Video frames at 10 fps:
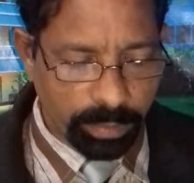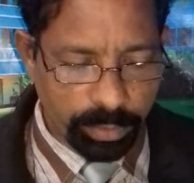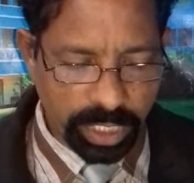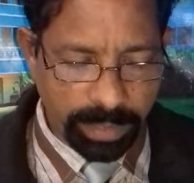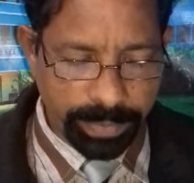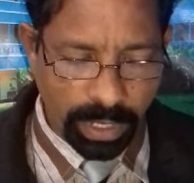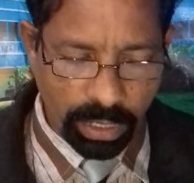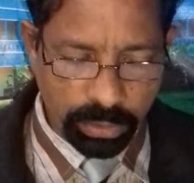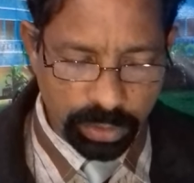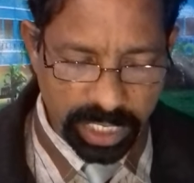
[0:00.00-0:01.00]
Buddha
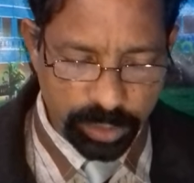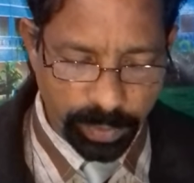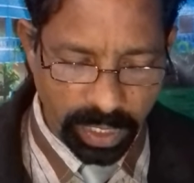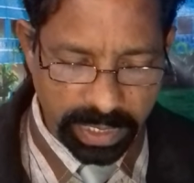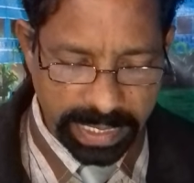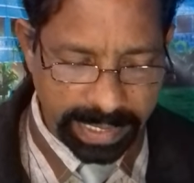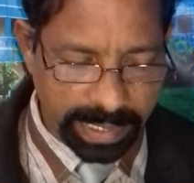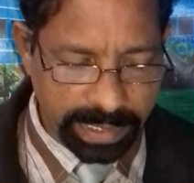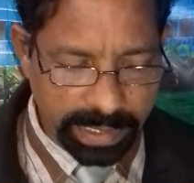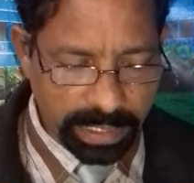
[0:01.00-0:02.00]
belonged to the small
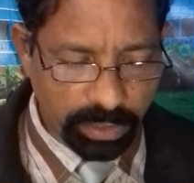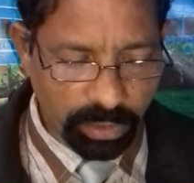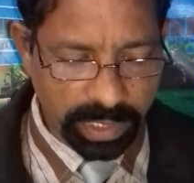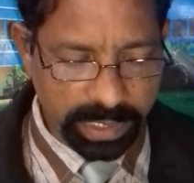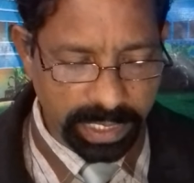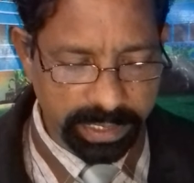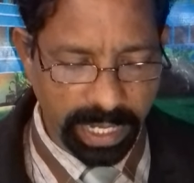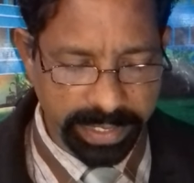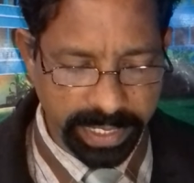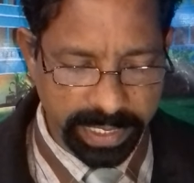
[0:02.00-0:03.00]
Gana known as the
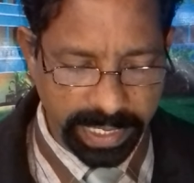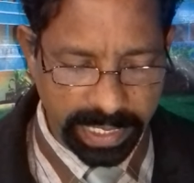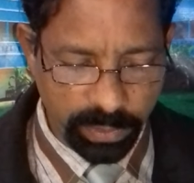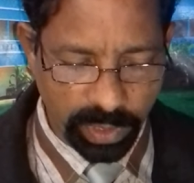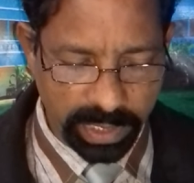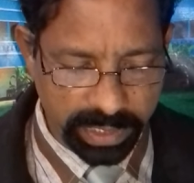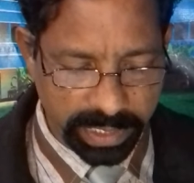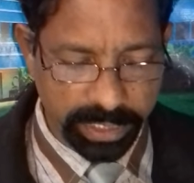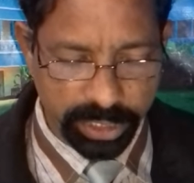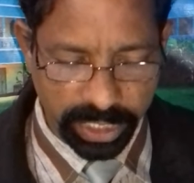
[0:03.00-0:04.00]
Sakya Gana and was
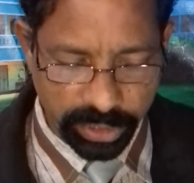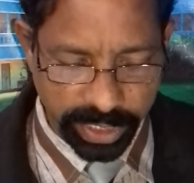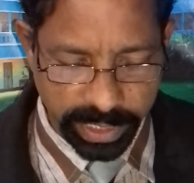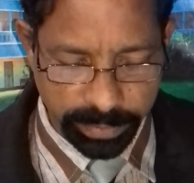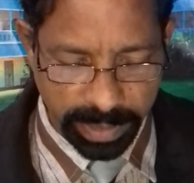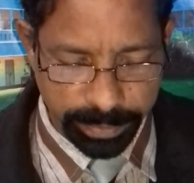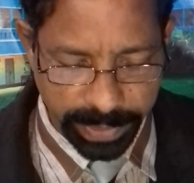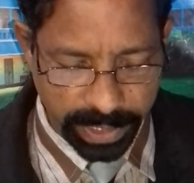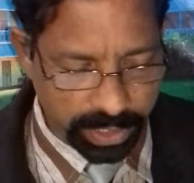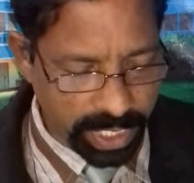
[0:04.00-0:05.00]
a Kshatriya by
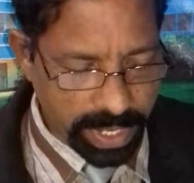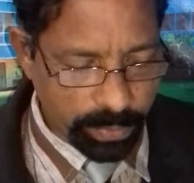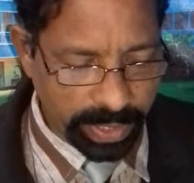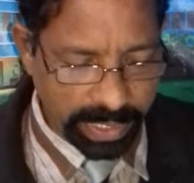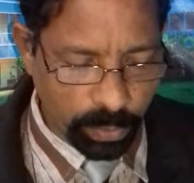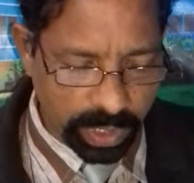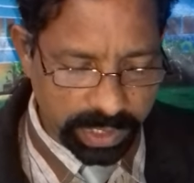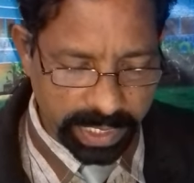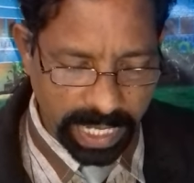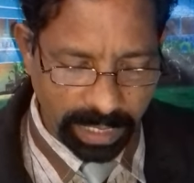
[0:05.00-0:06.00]
birth. When he was
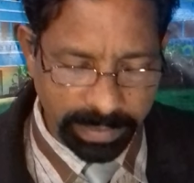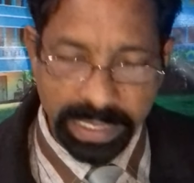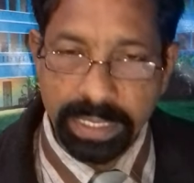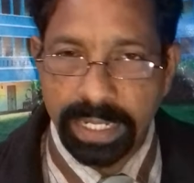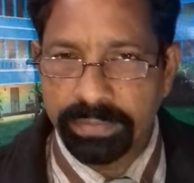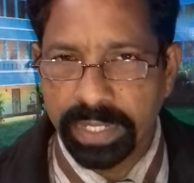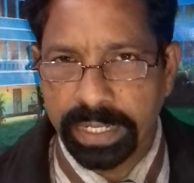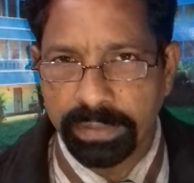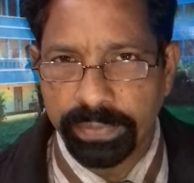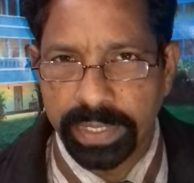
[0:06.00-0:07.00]
a young man, he left the
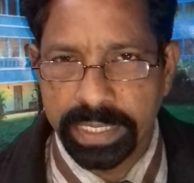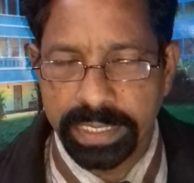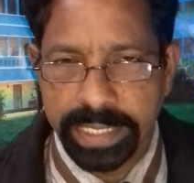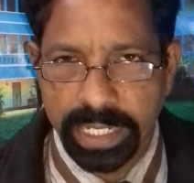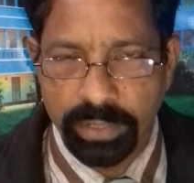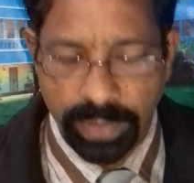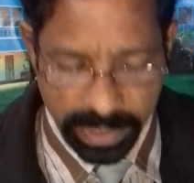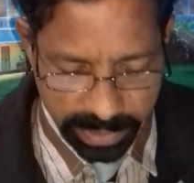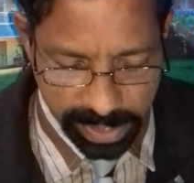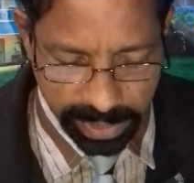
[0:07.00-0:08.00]
comforts and
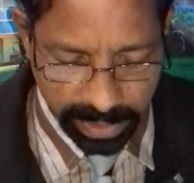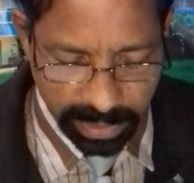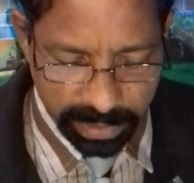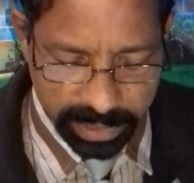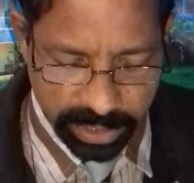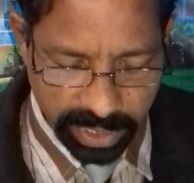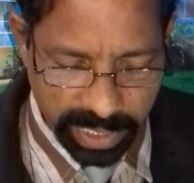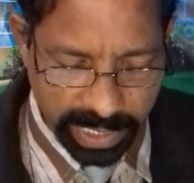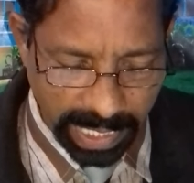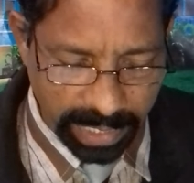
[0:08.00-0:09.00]
sacrificed the
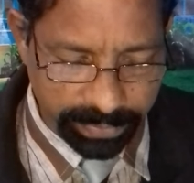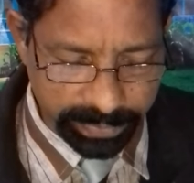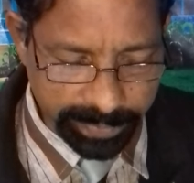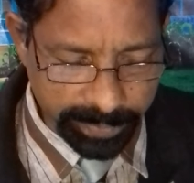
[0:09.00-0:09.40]
richly life